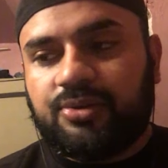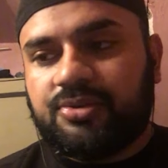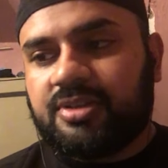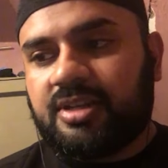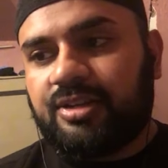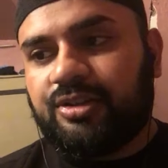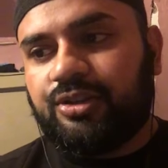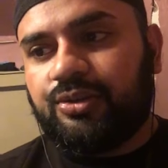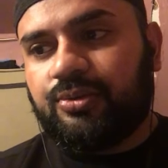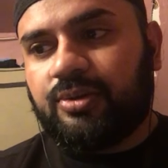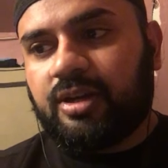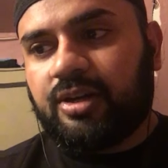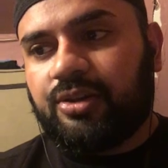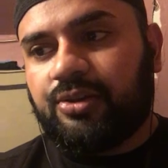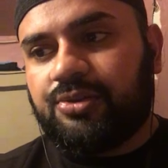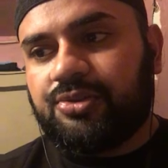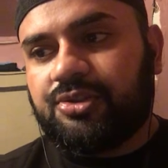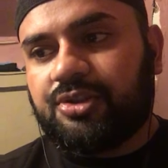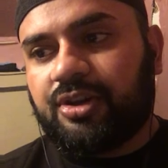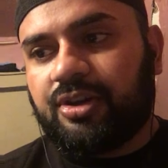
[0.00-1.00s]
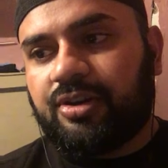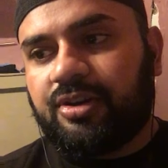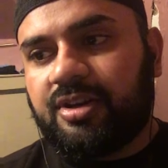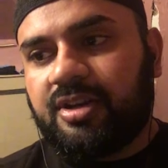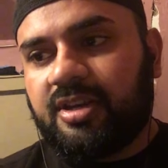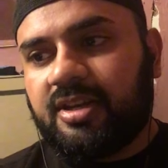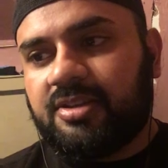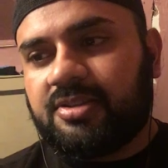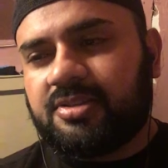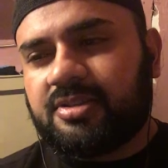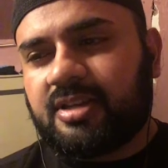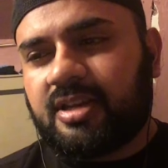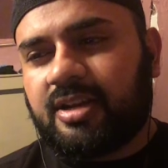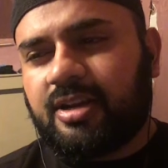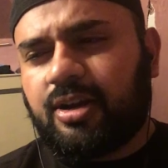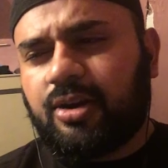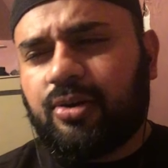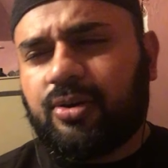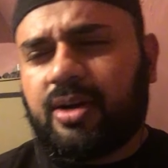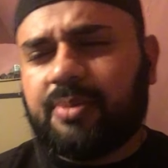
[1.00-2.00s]
those that do others dirty and
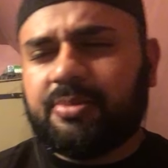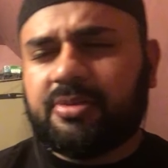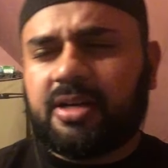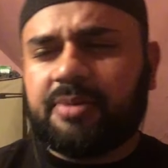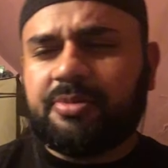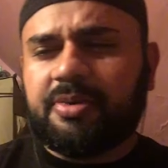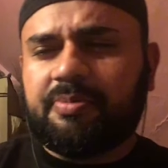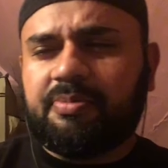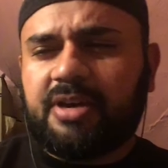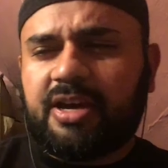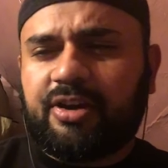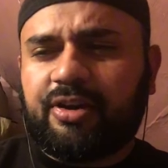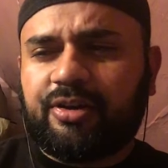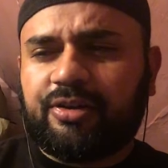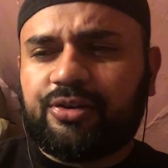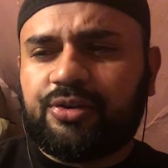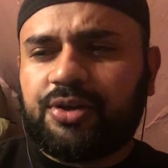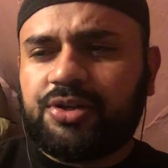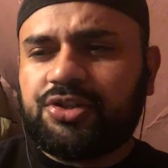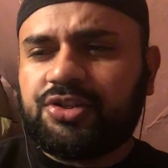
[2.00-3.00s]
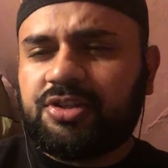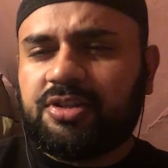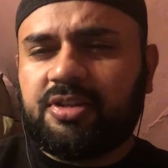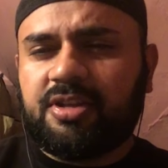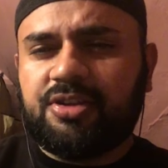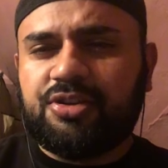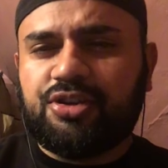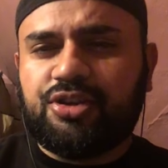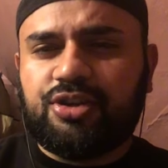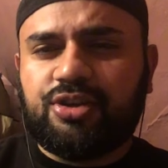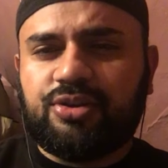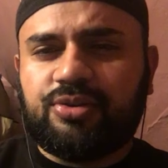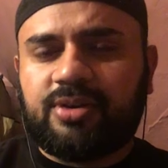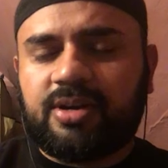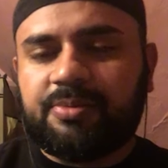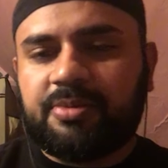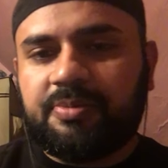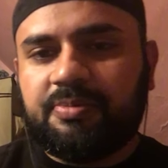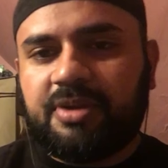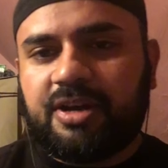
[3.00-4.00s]
said, oh, I'm, I'm a better Christian than you,
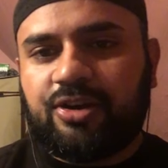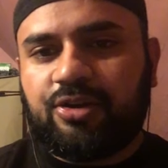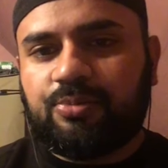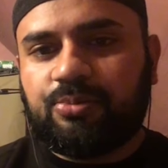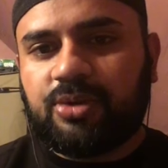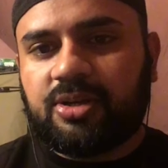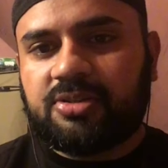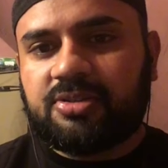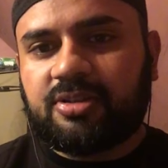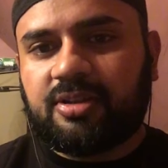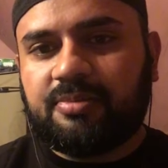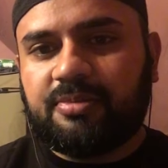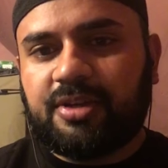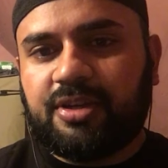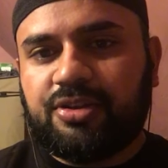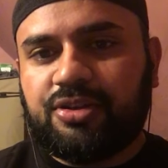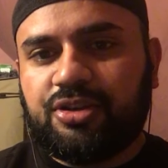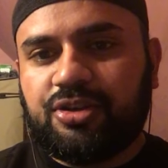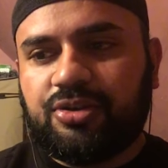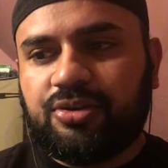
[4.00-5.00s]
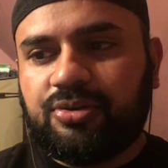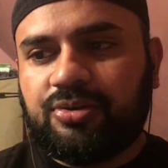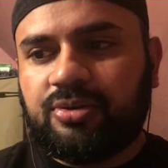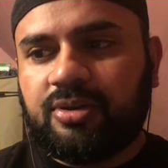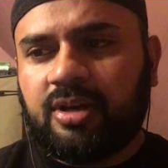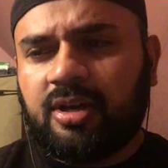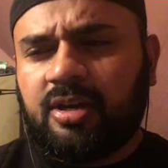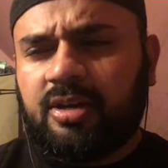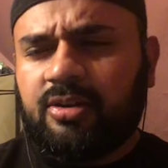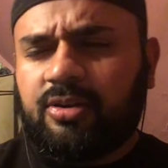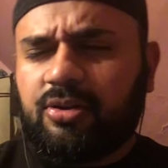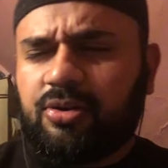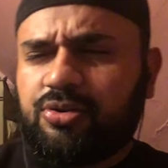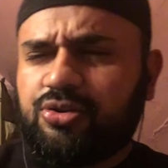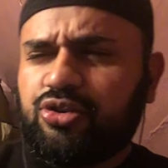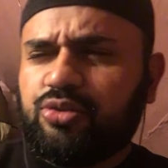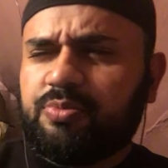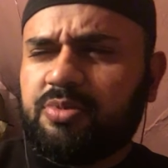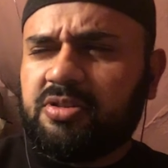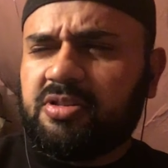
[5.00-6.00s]
or I'm a better Muslim than you. Oh,
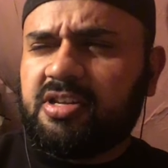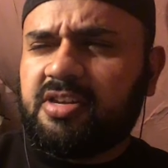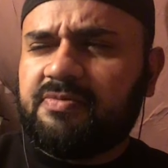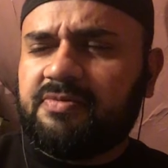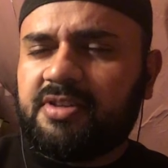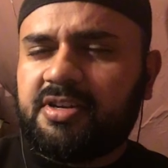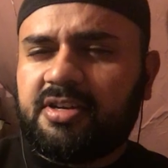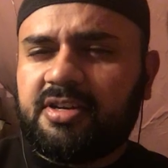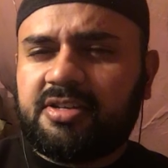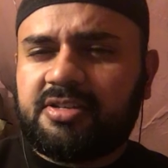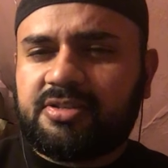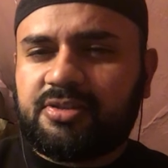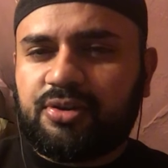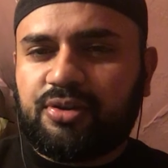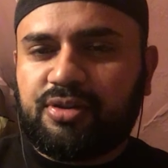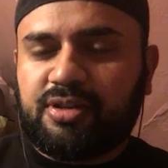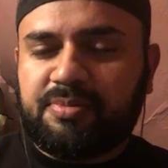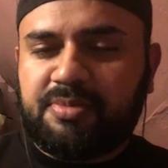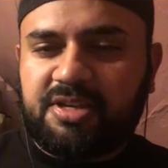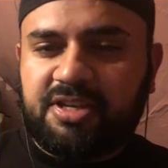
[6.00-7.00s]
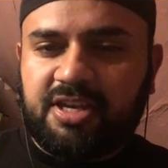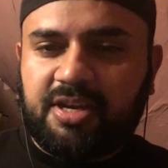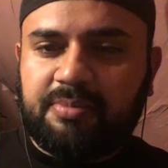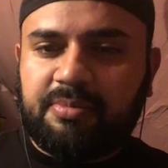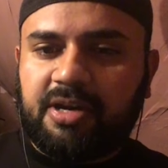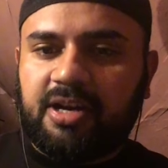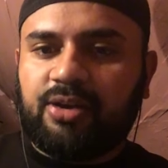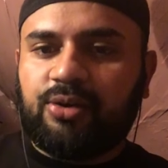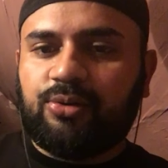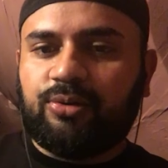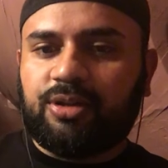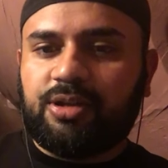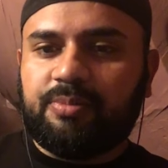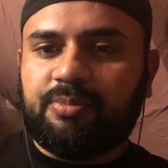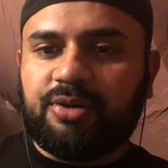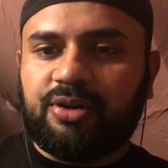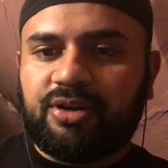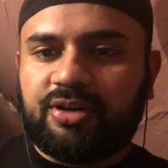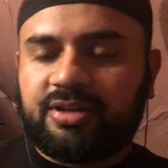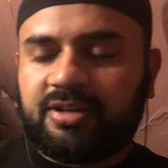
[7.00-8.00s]
you believe this, oh, let me get my holy
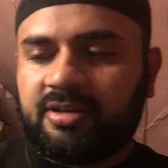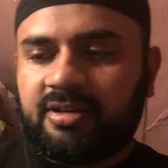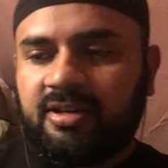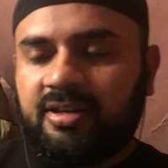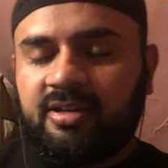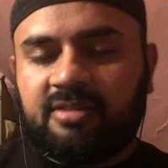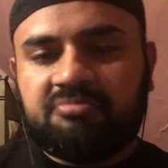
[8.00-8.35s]
book.